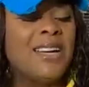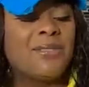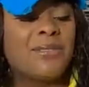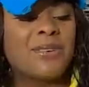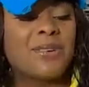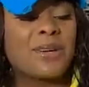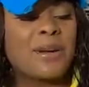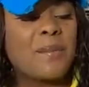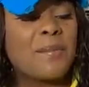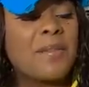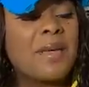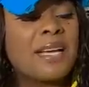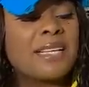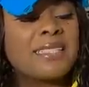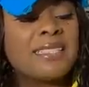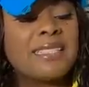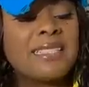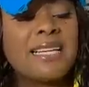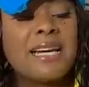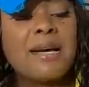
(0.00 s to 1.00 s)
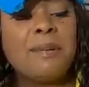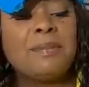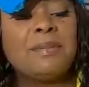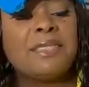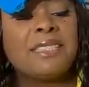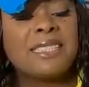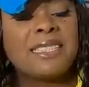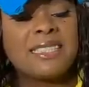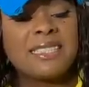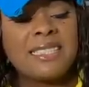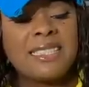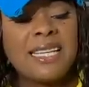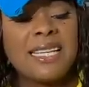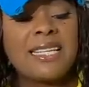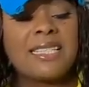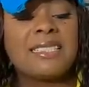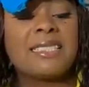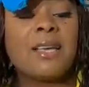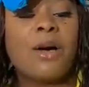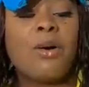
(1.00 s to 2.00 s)
We're gonna mix it up just
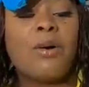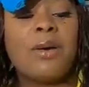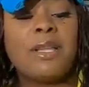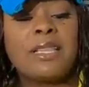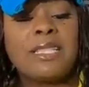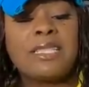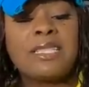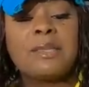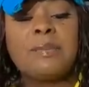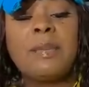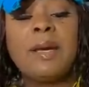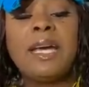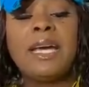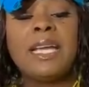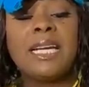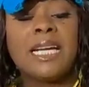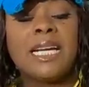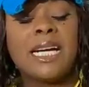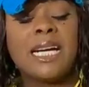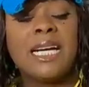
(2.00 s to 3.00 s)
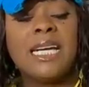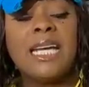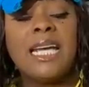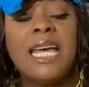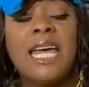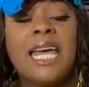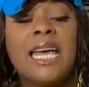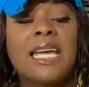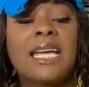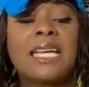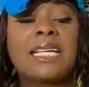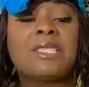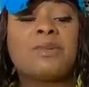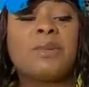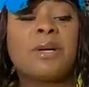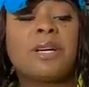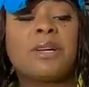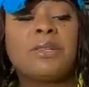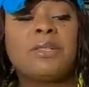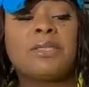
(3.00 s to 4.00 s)
like so in this manner, and guess
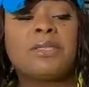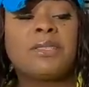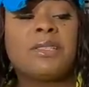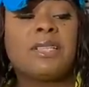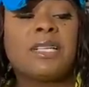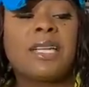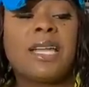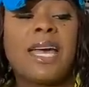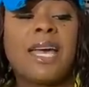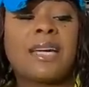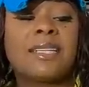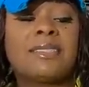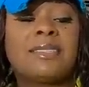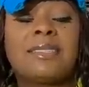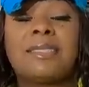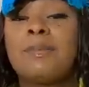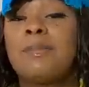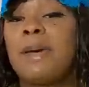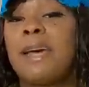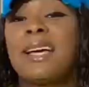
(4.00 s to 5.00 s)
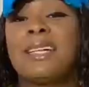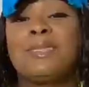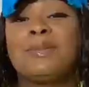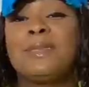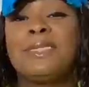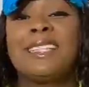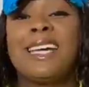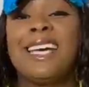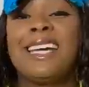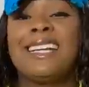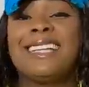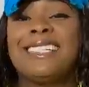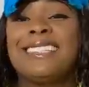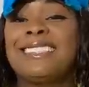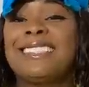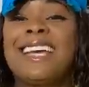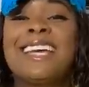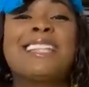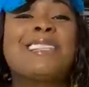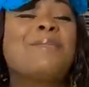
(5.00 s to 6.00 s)
what goes on next? The mashed potatoes,
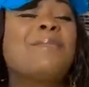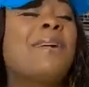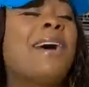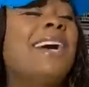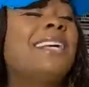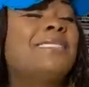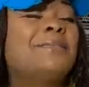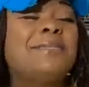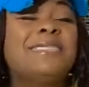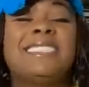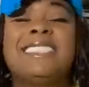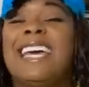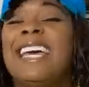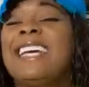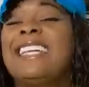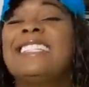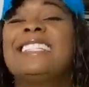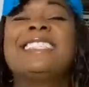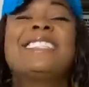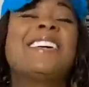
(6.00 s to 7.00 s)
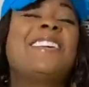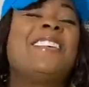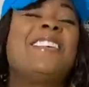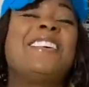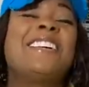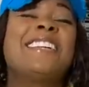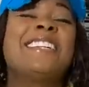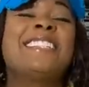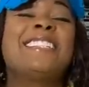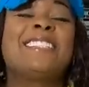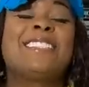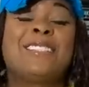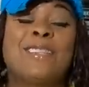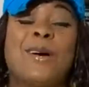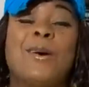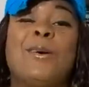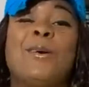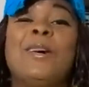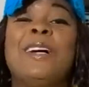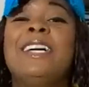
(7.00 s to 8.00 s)
and the mashed potatoes are
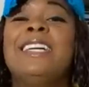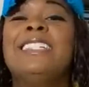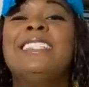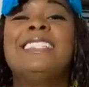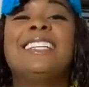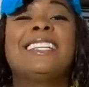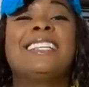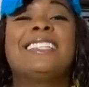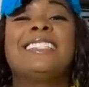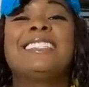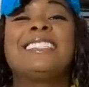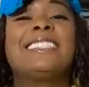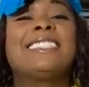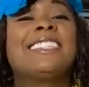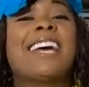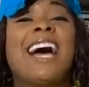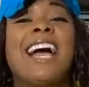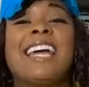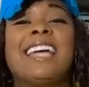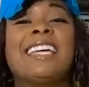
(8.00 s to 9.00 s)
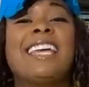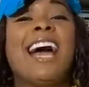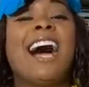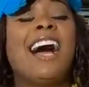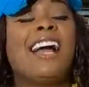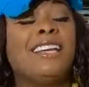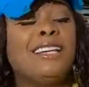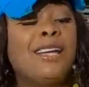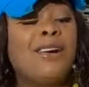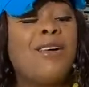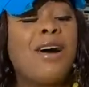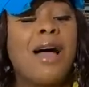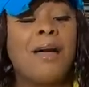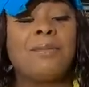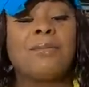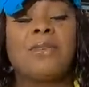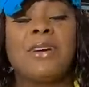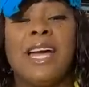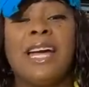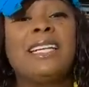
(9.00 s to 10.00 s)
so delicious. I know
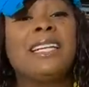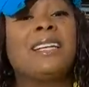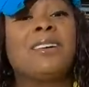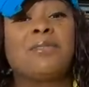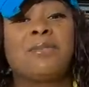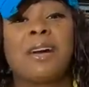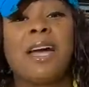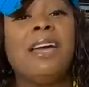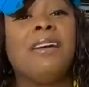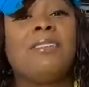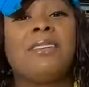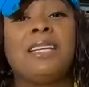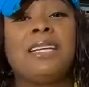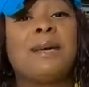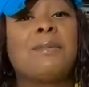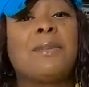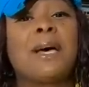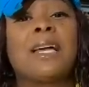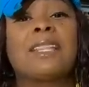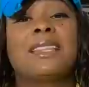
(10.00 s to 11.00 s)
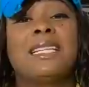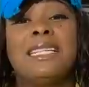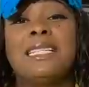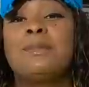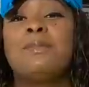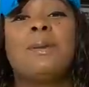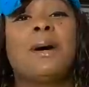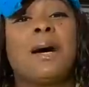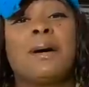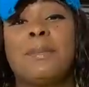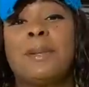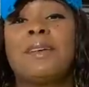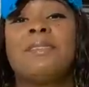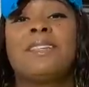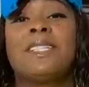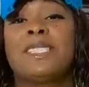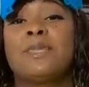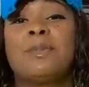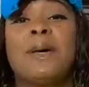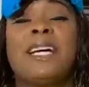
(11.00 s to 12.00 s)
I'm ranting and raving about these Bob
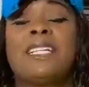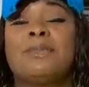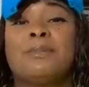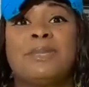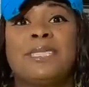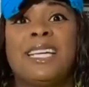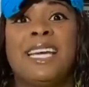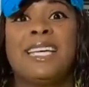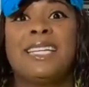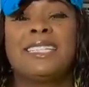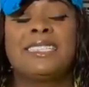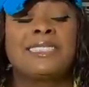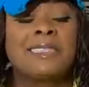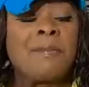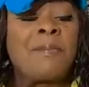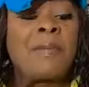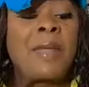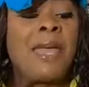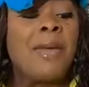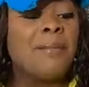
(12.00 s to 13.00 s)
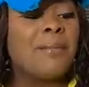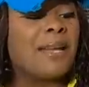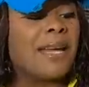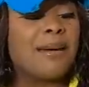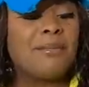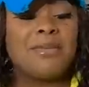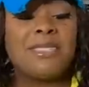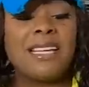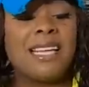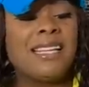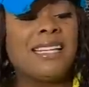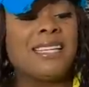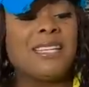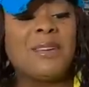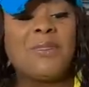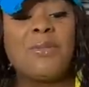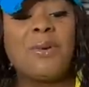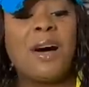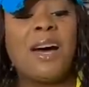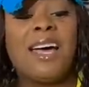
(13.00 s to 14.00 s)
Evans mashed potatoes, but I'm telling
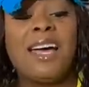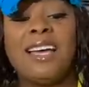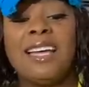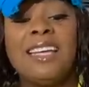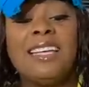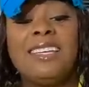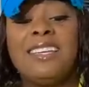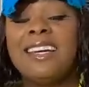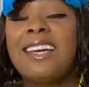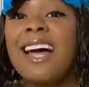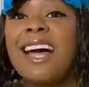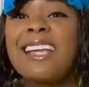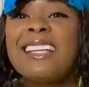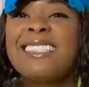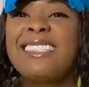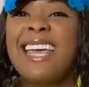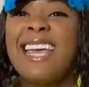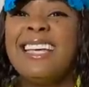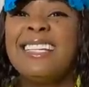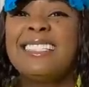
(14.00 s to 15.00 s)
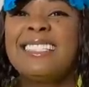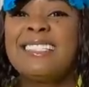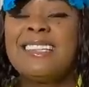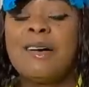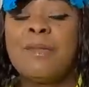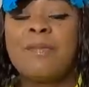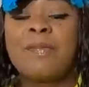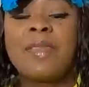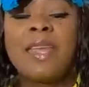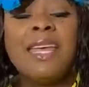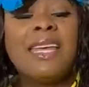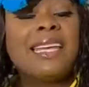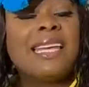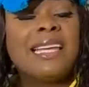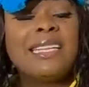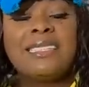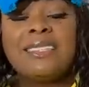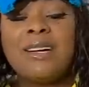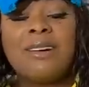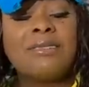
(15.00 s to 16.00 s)
you what, you gotta taste them.
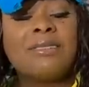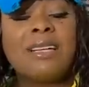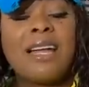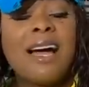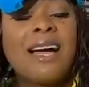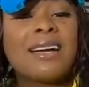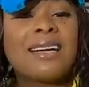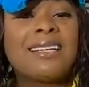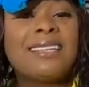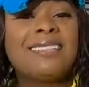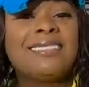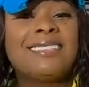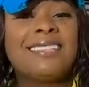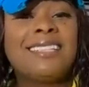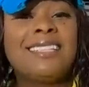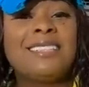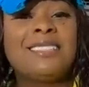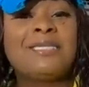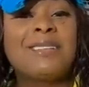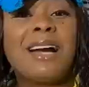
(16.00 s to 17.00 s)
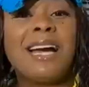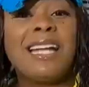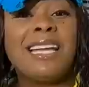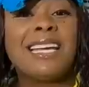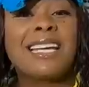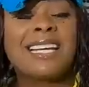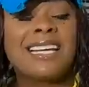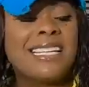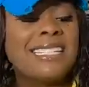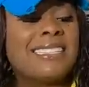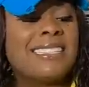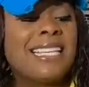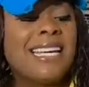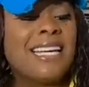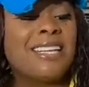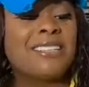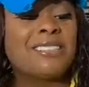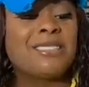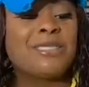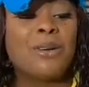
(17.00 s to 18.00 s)
Don't knock it until you tried it, because they
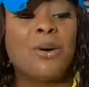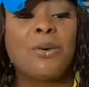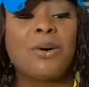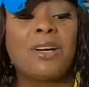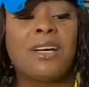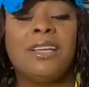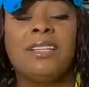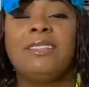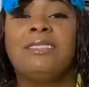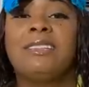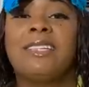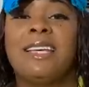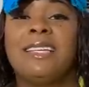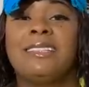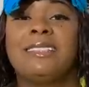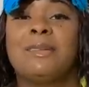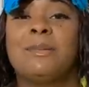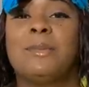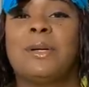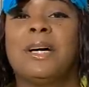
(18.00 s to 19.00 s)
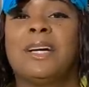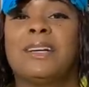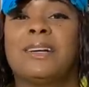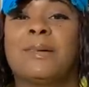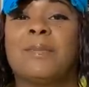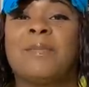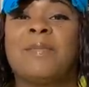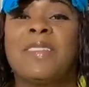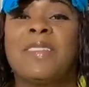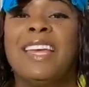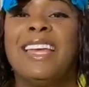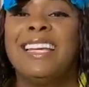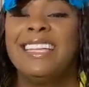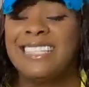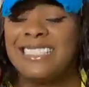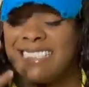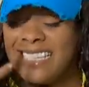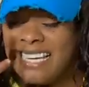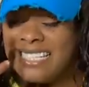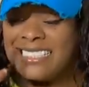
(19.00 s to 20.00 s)
are so good. You taste the butter,
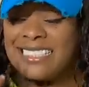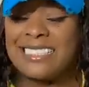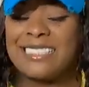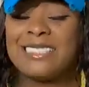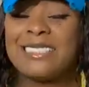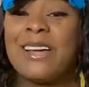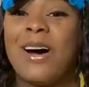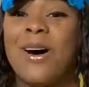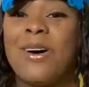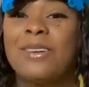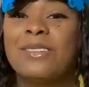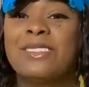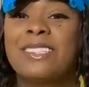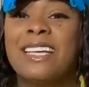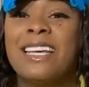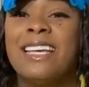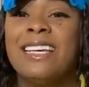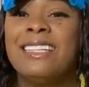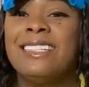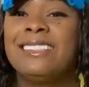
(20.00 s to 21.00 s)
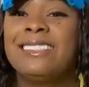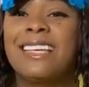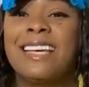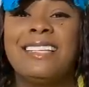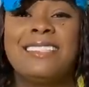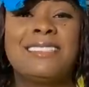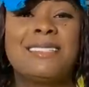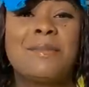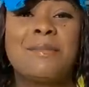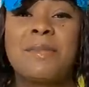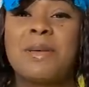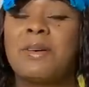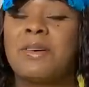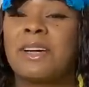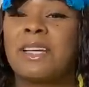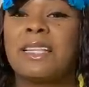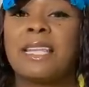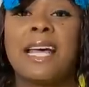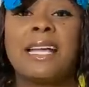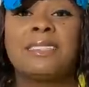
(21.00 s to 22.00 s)
you taste the salt, you taste the
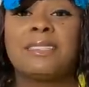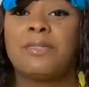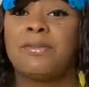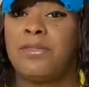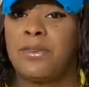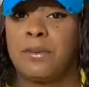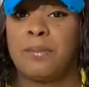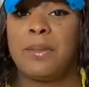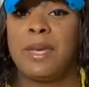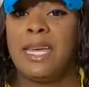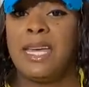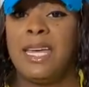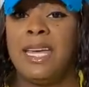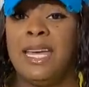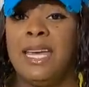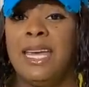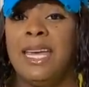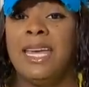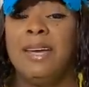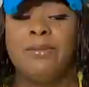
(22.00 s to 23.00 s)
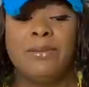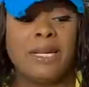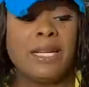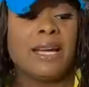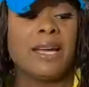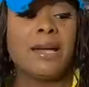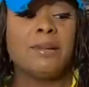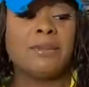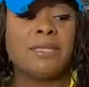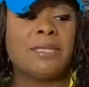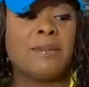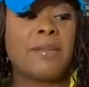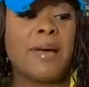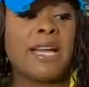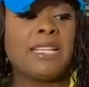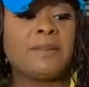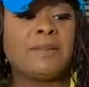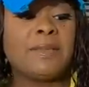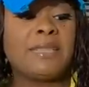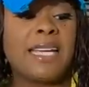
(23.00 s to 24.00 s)
milk, and that's, for me, when it comes to
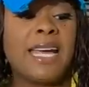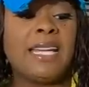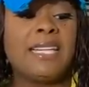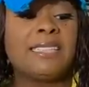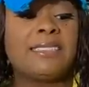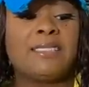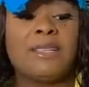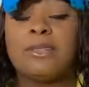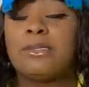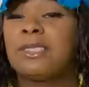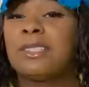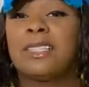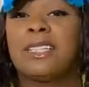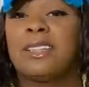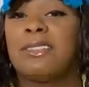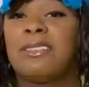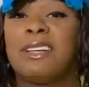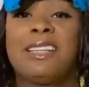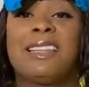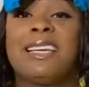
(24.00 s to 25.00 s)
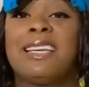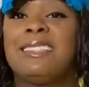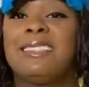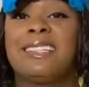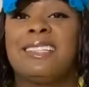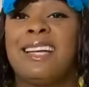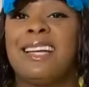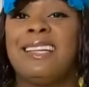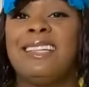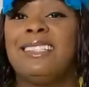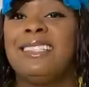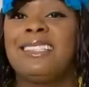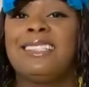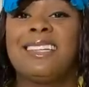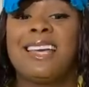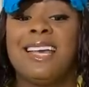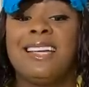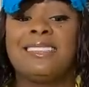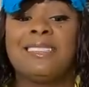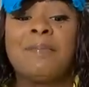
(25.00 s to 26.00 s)
mashed potatoes, those are the three things that I need to
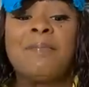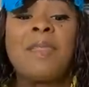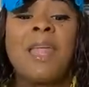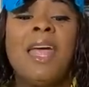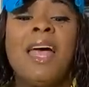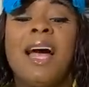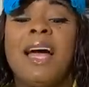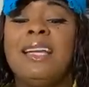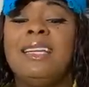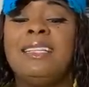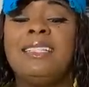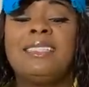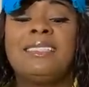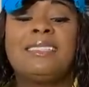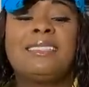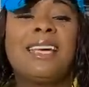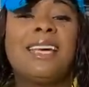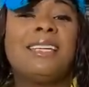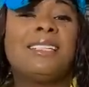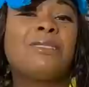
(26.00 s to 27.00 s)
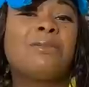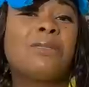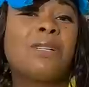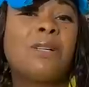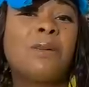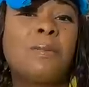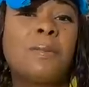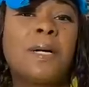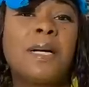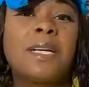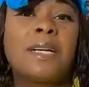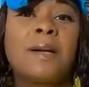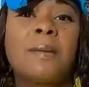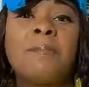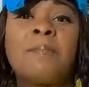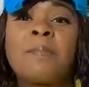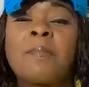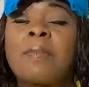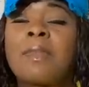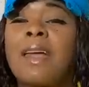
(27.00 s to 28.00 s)
taste. I need to taste real
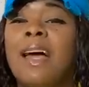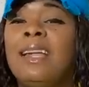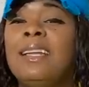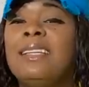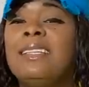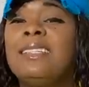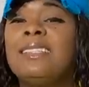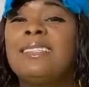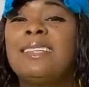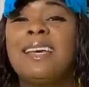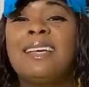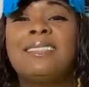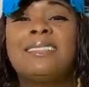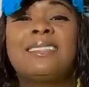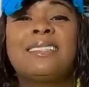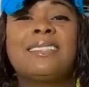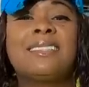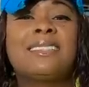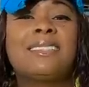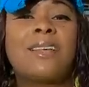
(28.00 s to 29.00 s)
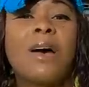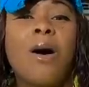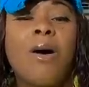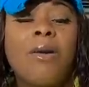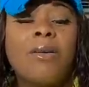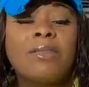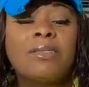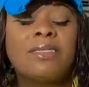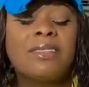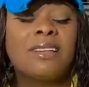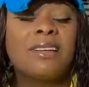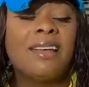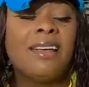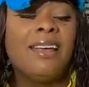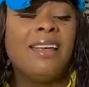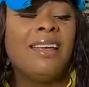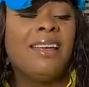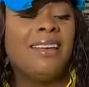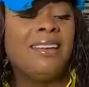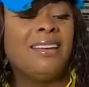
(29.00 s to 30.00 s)
butter. I need to taste the salt,
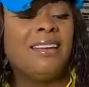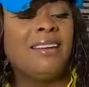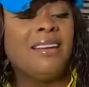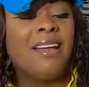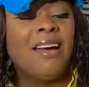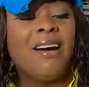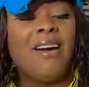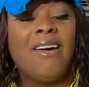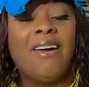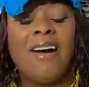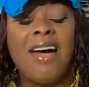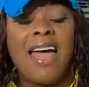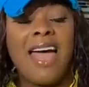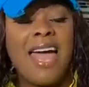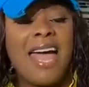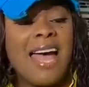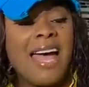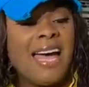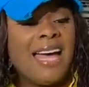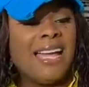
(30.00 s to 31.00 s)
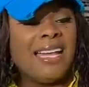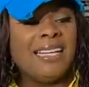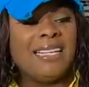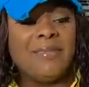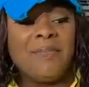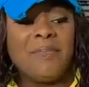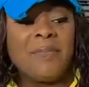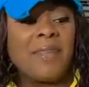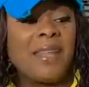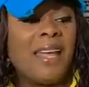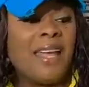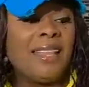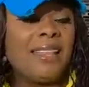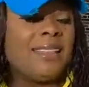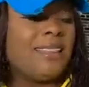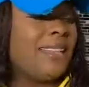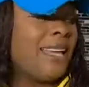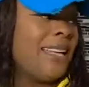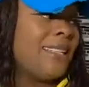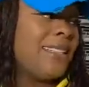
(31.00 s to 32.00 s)
you know, and
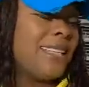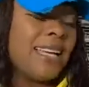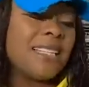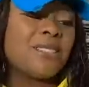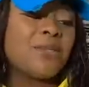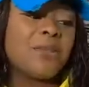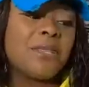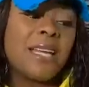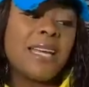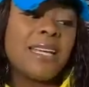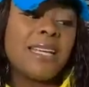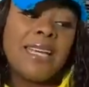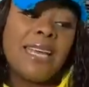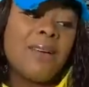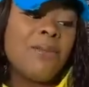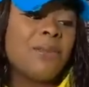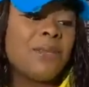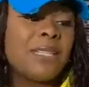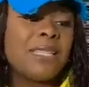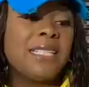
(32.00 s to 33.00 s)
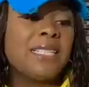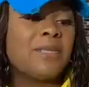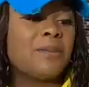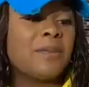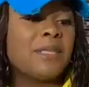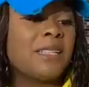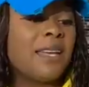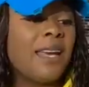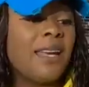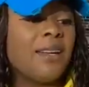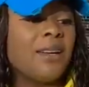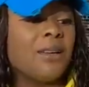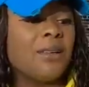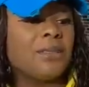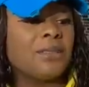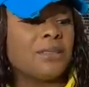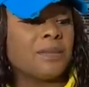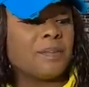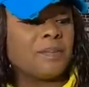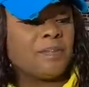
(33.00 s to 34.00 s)
that's what I get with these
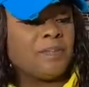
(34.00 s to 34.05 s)
potatoes.